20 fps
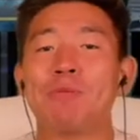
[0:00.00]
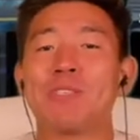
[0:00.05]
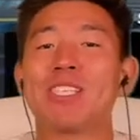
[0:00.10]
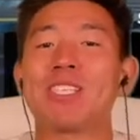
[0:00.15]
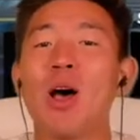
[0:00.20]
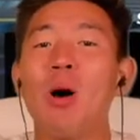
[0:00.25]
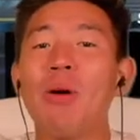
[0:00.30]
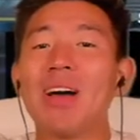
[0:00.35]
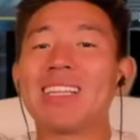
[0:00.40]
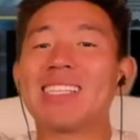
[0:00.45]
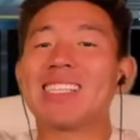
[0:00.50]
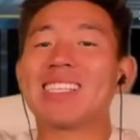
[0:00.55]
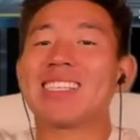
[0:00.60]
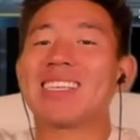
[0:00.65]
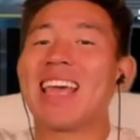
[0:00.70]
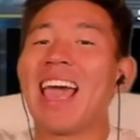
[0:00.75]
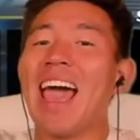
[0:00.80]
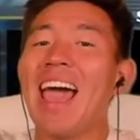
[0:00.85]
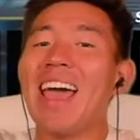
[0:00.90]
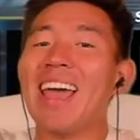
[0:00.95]
So it's
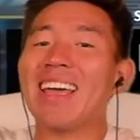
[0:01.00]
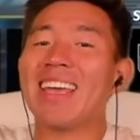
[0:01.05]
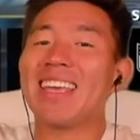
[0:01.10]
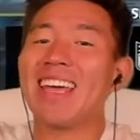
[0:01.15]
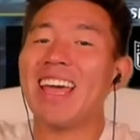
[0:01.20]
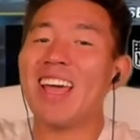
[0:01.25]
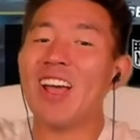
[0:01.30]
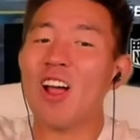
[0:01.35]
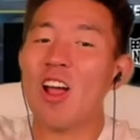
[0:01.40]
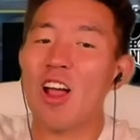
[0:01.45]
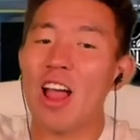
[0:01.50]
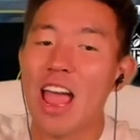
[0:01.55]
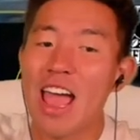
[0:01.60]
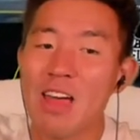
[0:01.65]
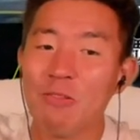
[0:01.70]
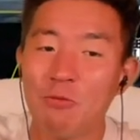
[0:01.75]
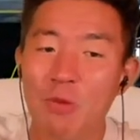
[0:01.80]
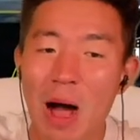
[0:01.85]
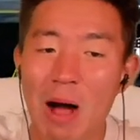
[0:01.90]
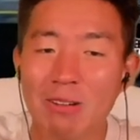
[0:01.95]
K here,
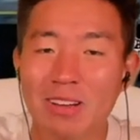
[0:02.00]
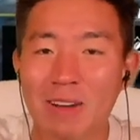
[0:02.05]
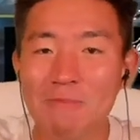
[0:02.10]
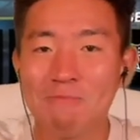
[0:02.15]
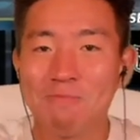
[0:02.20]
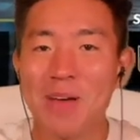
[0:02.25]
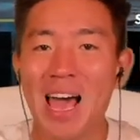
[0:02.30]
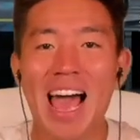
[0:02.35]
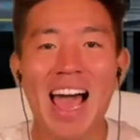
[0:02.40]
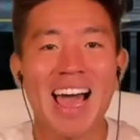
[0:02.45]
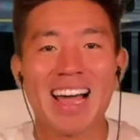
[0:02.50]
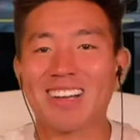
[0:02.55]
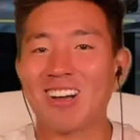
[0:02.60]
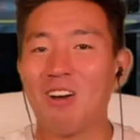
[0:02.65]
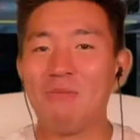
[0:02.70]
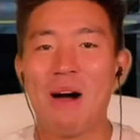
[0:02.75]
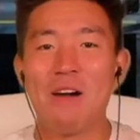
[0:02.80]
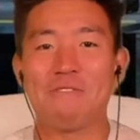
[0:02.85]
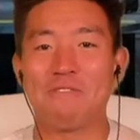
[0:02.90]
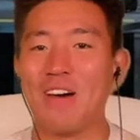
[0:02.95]
and welcome back, all
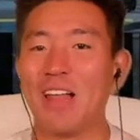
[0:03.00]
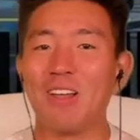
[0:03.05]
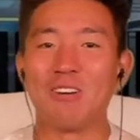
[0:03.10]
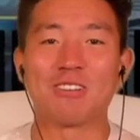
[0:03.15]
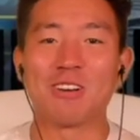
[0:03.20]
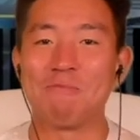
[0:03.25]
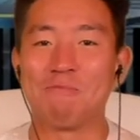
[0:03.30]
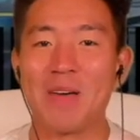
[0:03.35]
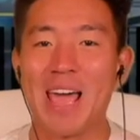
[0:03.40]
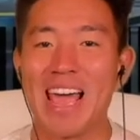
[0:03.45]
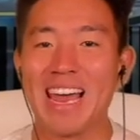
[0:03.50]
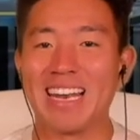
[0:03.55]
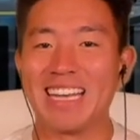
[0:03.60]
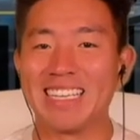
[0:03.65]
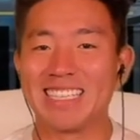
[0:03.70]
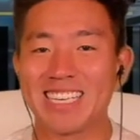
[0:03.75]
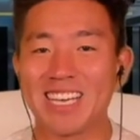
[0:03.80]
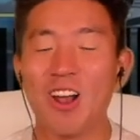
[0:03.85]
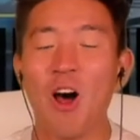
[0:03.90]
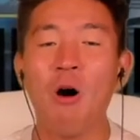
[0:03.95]
my fellow
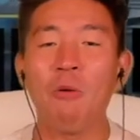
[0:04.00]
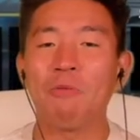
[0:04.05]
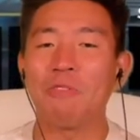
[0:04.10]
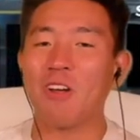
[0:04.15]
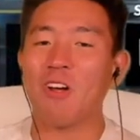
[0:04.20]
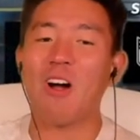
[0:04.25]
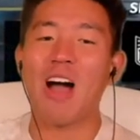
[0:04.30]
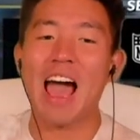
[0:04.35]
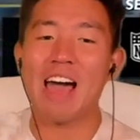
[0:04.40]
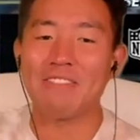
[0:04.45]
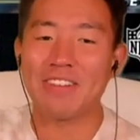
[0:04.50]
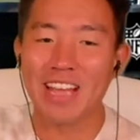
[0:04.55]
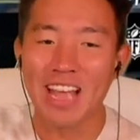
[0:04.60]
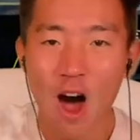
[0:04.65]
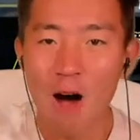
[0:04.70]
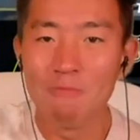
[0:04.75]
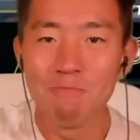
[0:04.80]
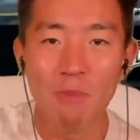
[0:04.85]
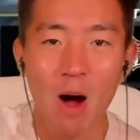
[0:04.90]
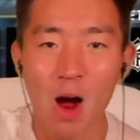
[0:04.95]
companions, and hopefully you're all having
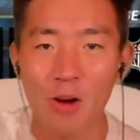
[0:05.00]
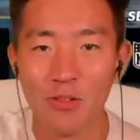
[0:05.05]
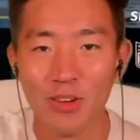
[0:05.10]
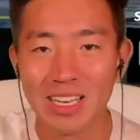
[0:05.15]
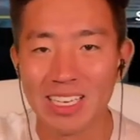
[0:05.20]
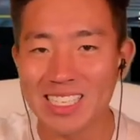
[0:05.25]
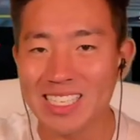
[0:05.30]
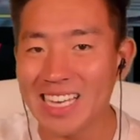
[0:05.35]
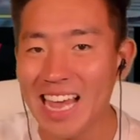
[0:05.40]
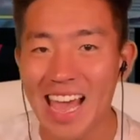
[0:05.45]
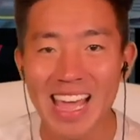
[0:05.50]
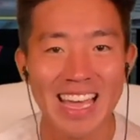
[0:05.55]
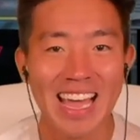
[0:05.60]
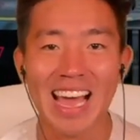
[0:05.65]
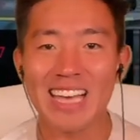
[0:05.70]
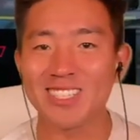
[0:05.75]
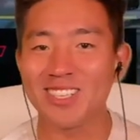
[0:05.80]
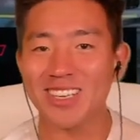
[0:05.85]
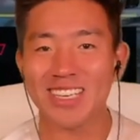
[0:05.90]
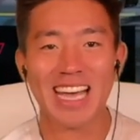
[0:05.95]
a marvelous day,
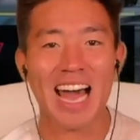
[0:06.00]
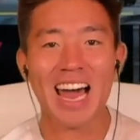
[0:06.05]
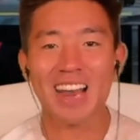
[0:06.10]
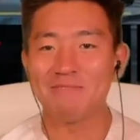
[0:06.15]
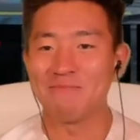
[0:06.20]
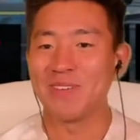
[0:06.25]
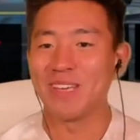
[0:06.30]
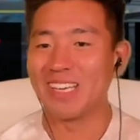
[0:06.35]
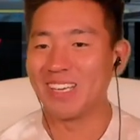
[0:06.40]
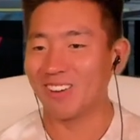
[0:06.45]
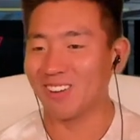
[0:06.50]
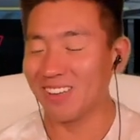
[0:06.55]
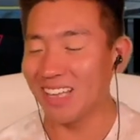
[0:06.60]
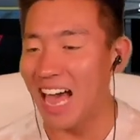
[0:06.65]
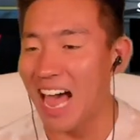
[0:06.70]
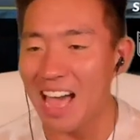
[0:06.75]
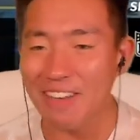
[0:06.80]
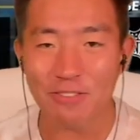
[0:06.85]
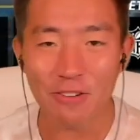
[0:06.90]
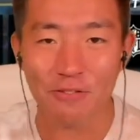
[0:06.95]
as you gotta be. You're
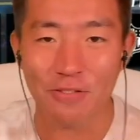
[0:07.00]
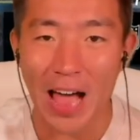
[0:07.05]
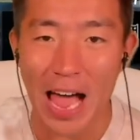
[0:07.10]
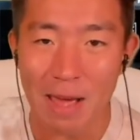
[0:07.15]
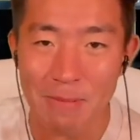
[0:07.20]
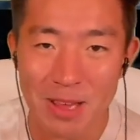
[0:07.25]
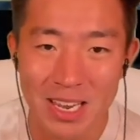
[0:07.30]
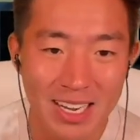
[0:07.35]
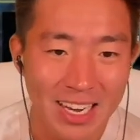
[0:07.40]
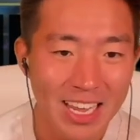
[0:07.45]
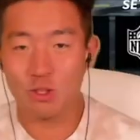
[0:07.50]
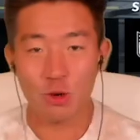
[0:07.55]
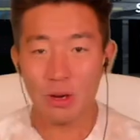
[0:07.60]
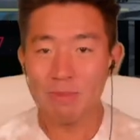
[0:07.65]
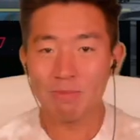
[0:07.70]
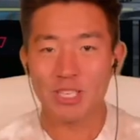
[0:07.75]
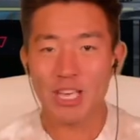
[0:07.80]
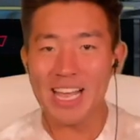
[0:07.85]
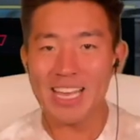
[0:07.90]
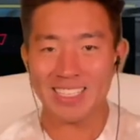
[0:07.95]
alive, you're vibing,
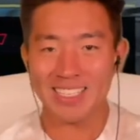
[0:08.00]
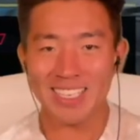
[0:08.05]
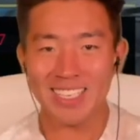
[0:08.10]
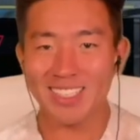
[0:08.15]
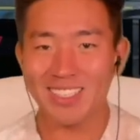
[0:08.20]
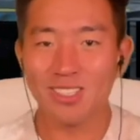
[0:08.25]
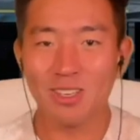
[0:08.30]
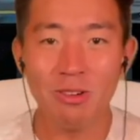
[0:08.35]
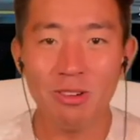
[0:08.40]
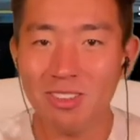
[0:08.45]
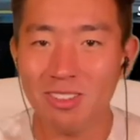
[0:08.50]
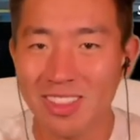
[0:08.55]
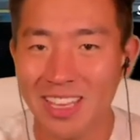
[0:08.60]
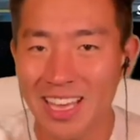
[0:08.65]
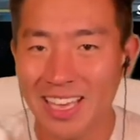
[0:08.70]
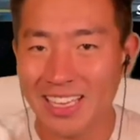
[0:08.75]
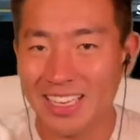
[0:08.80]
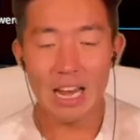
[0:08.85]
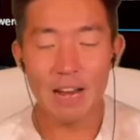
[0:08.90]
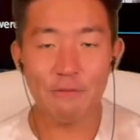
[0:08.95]
dream chasing, doing your
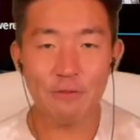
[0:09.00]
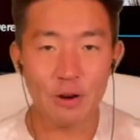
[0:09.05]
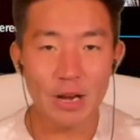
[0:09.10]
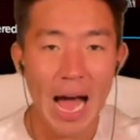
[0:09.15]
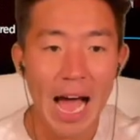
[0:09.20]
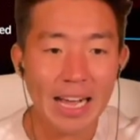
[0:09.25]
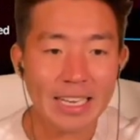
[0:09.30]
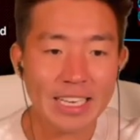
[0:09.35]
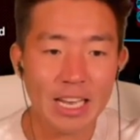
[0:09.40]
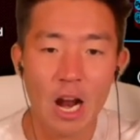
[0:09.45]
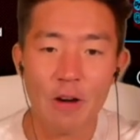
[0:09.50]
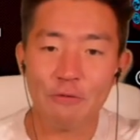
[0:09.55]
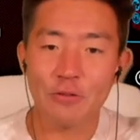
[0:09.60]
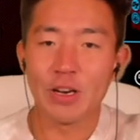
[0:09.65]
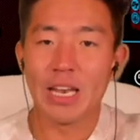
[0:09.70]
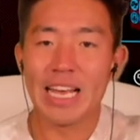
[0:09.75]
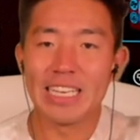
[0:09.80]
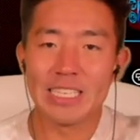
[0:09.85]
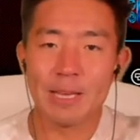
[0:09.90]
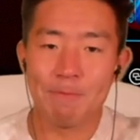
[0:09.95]
thing. if you're not, get off your
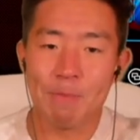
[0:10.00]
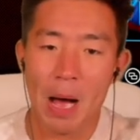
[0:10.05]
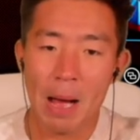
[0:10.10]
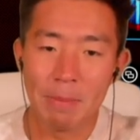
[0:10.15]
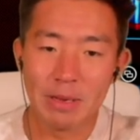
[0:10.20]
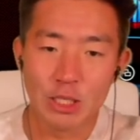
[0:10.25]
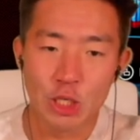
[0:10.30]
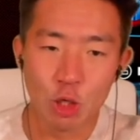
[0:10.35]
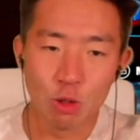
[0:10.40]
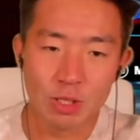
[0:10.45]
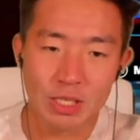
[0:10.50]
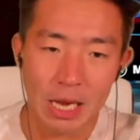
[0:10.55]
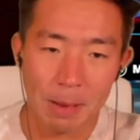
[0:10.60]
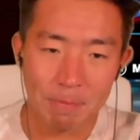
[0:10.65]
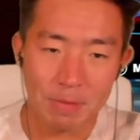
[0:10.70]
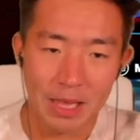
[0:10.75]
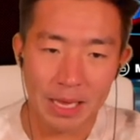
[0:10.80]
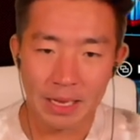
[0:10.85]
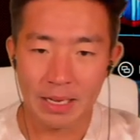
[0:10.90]
lazy bum and do something.